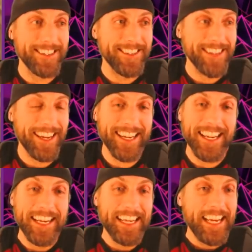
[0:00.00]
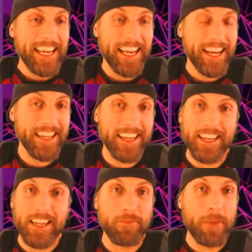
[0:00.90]
Like, uh, like
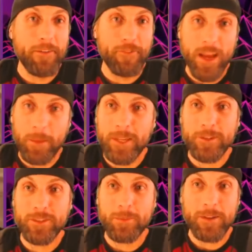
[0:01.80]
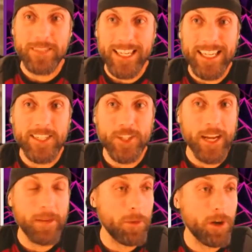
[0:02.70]
if my family was about to eat a
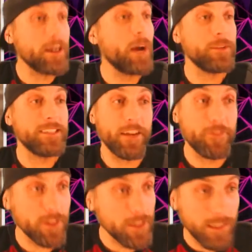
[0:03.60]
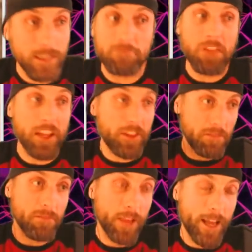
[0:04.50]
giant bug, I would definitely let,
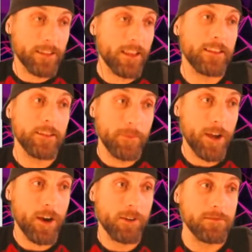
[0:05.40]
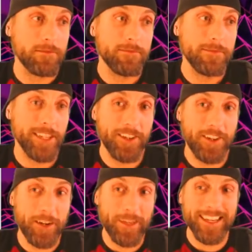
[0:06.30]
like, let them know. You know what
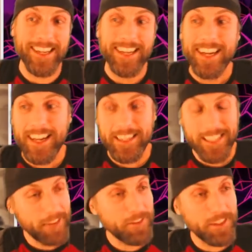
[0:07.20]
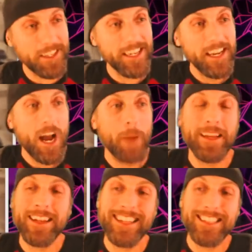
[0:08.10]
I mean? I definitely. I
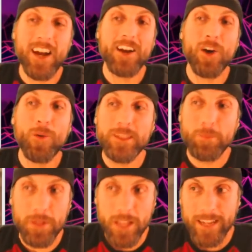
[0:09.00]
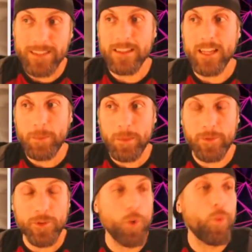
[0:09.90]
mean, it's not always polite to let people
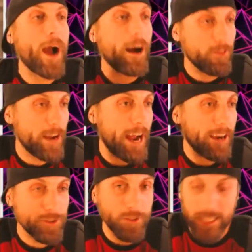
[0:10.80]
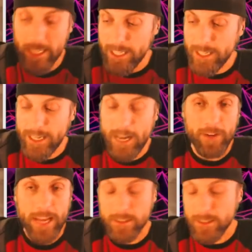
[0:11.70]
know while they're actually eating how
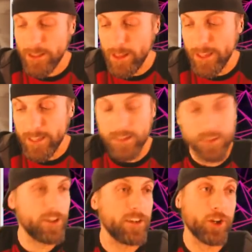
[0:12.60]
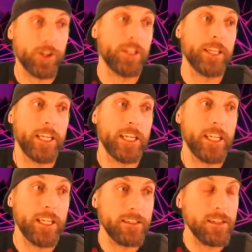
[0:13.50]
nasty the thing that they're currently eating
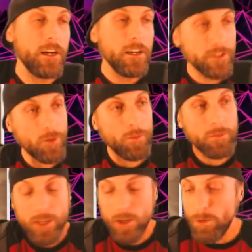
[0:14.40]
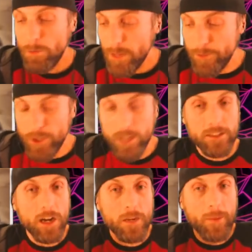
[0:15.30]
is. So, you know, if you're going to
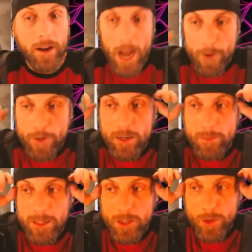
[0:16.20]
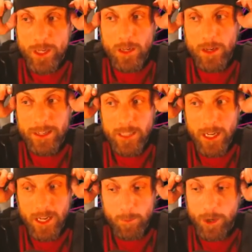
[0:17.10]
talk about it, I recommend doing it at a
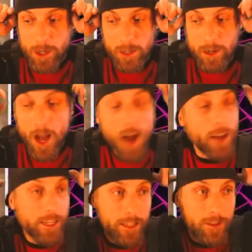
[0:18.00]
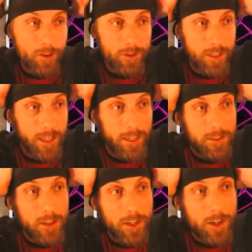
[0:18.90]
time where they're not eating those things
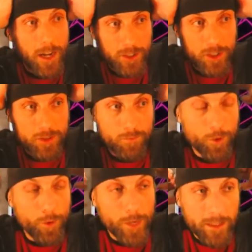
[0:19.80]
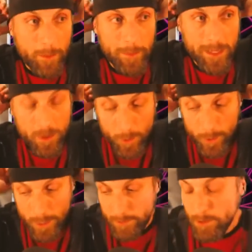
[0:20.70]
so that you're not just ruining their meal or
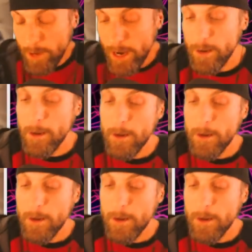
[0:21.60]
whatever, right?